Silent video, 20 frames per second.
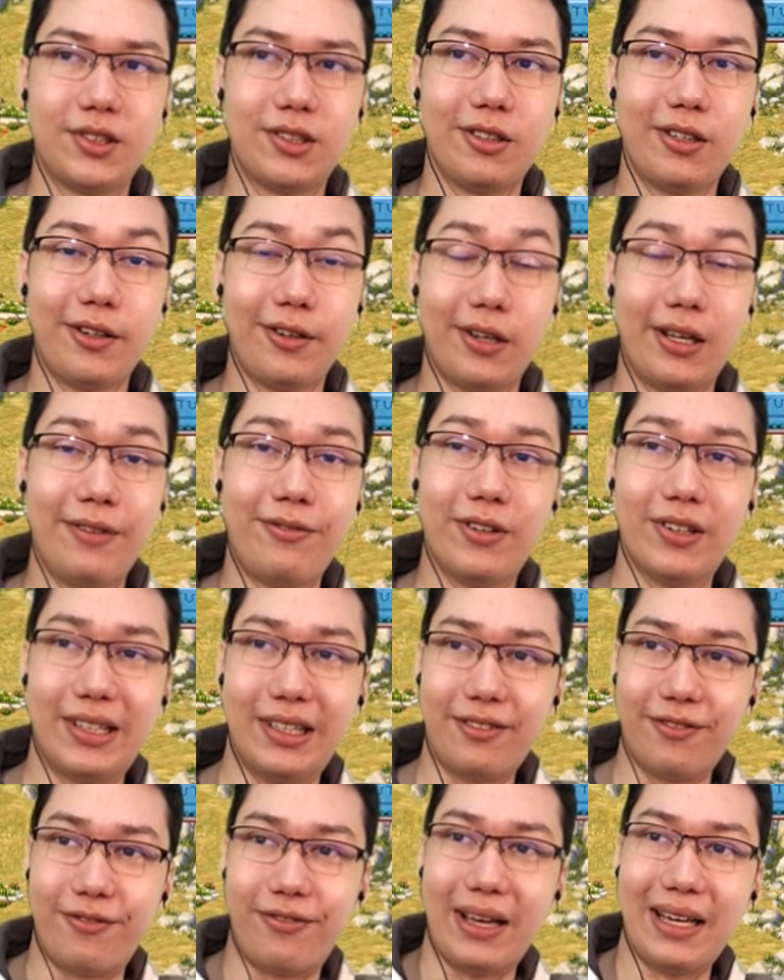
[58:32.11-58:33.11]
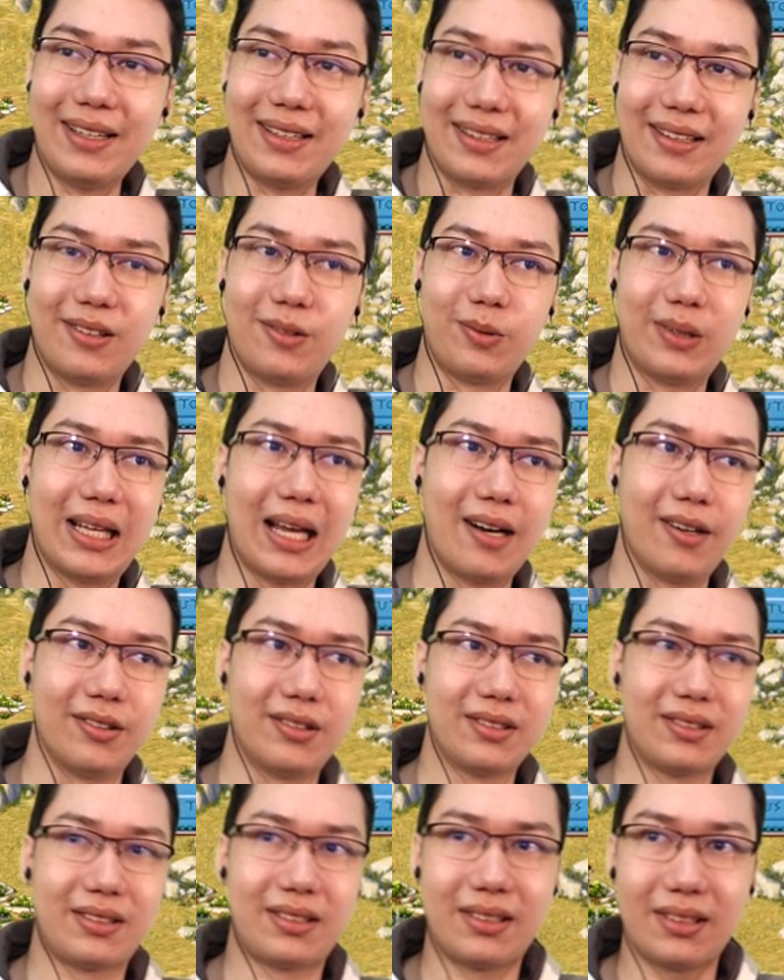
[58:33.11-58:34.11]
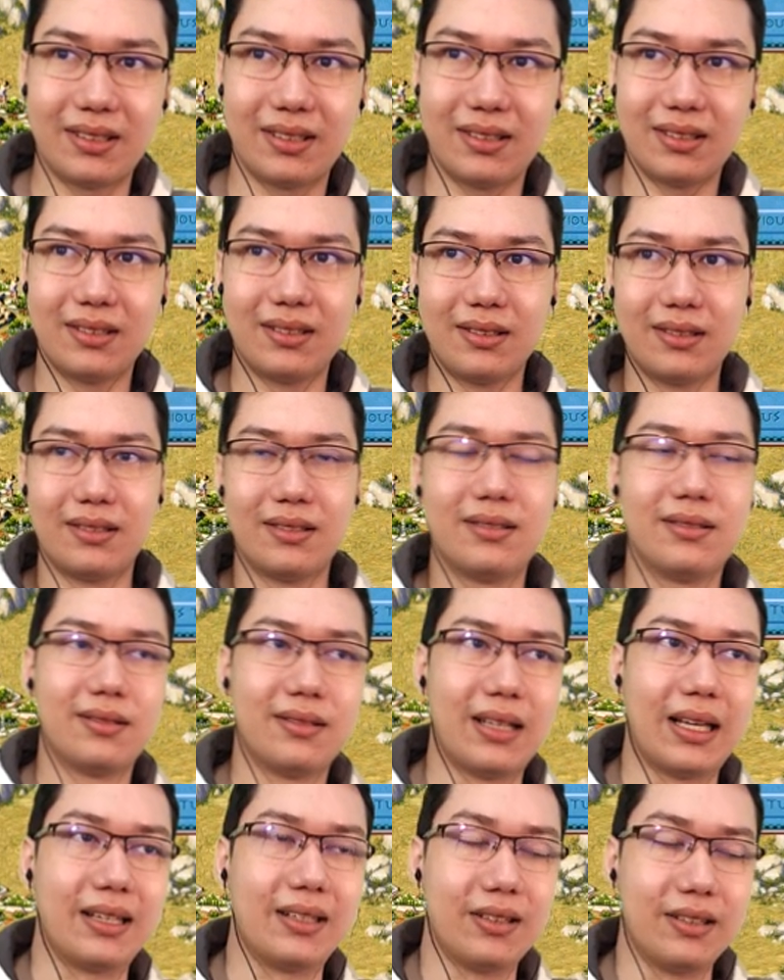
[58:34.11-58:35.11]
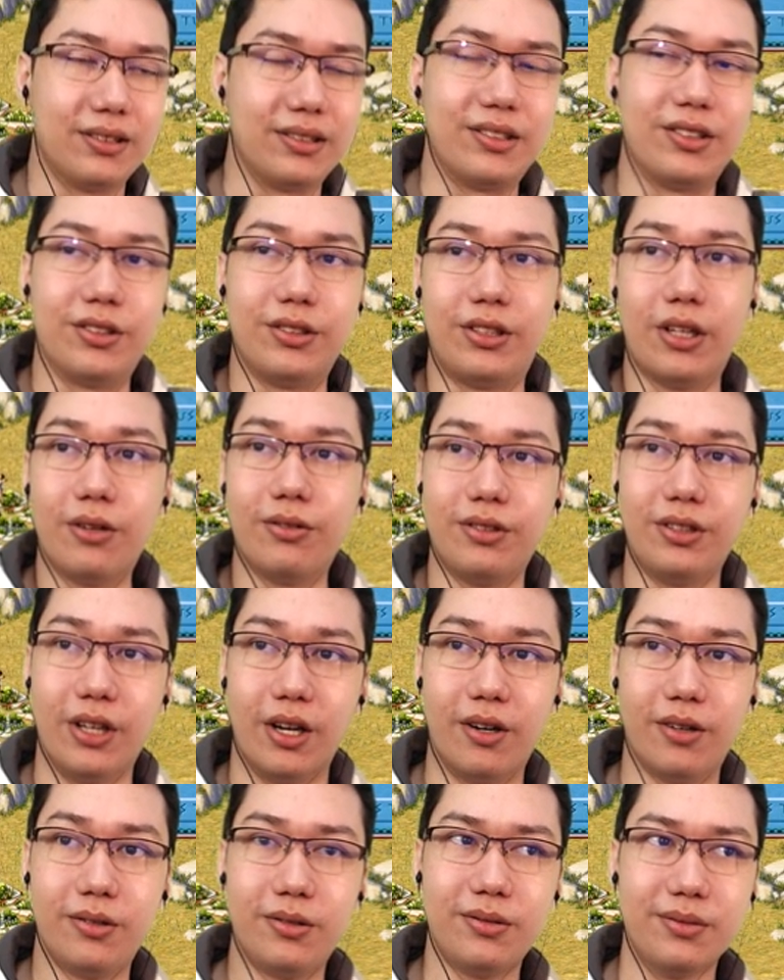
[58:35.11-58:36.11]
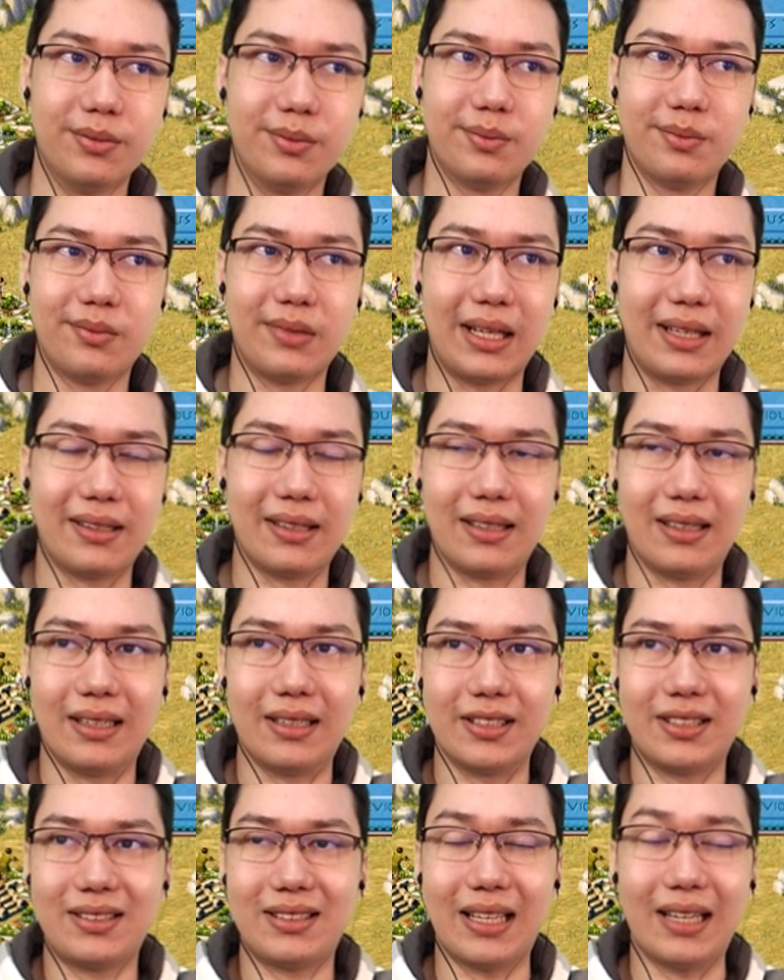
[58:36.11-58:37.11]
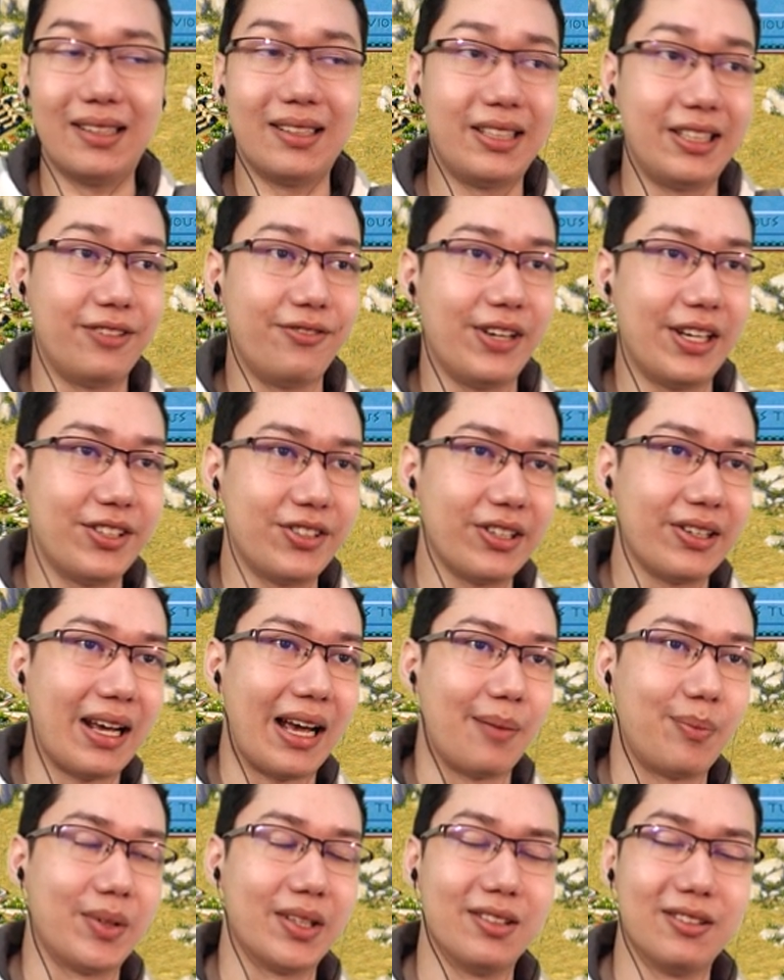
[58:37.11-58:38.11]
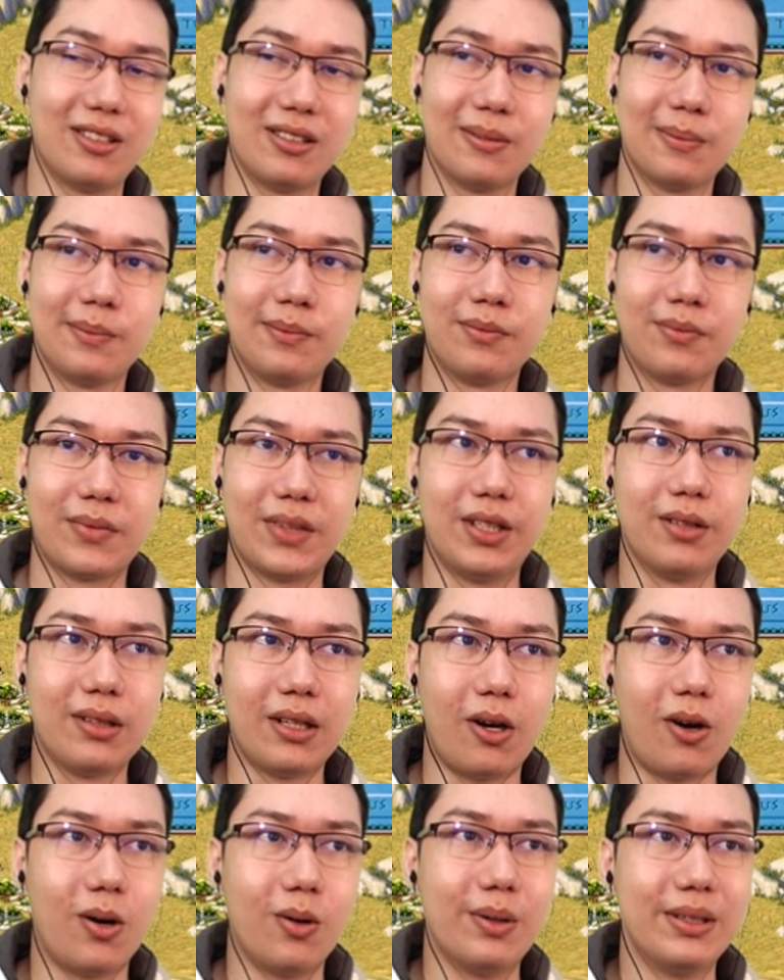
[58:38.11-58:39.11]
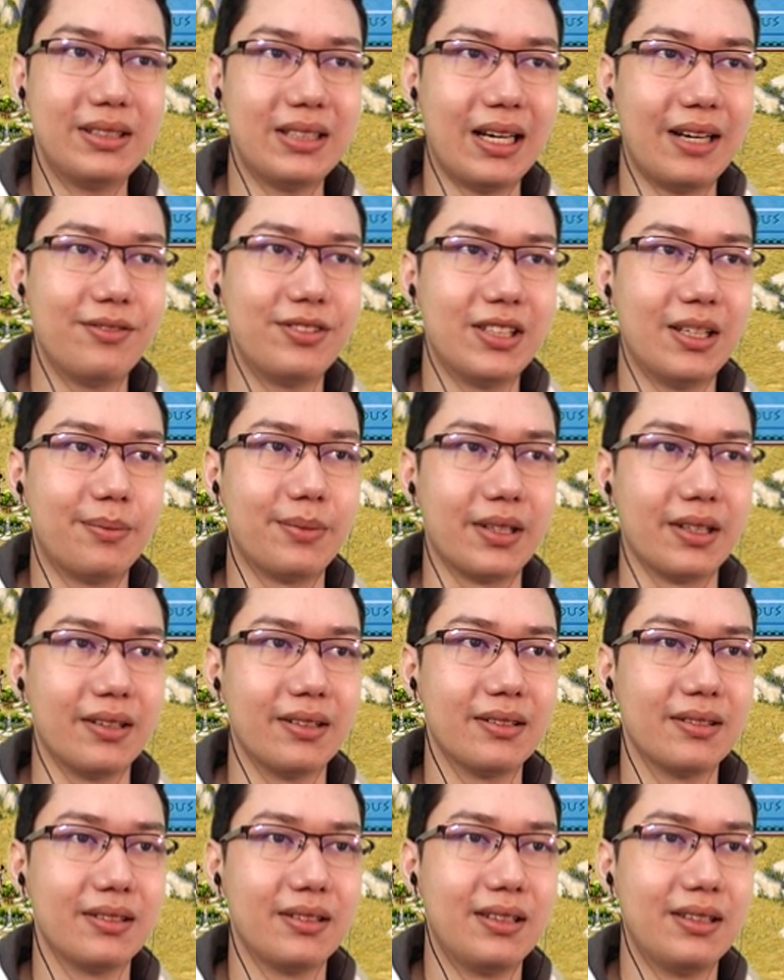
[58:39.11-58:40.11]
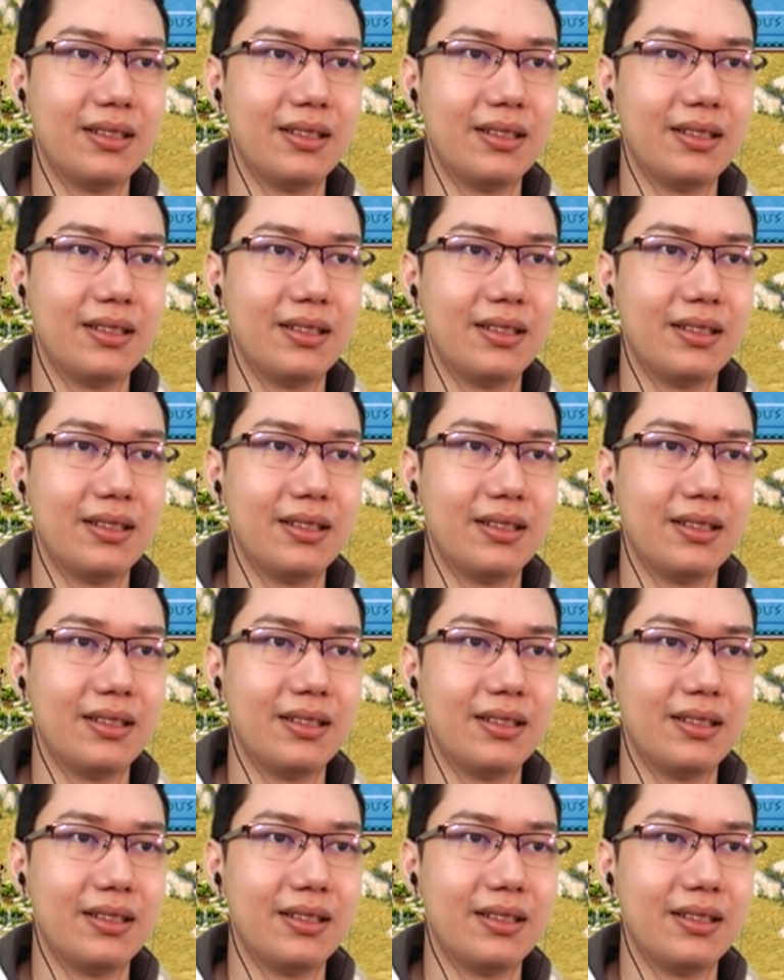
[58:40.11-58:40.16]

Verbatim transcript: So if you're invaded without, like, you, you don't know, like a, a sudden invasion happens, you will always have something.